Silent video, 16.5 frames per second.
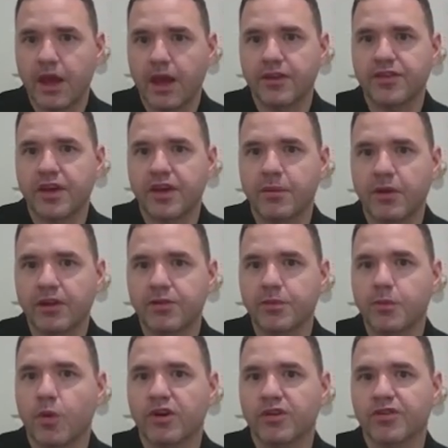it's a much
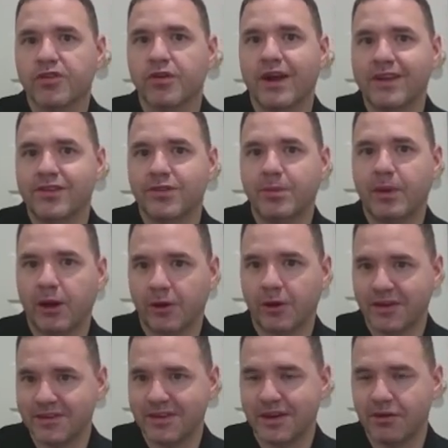more
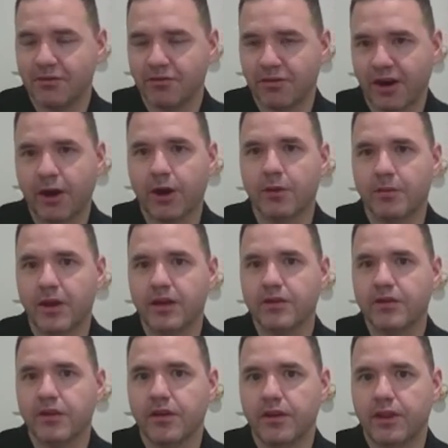transparent environment.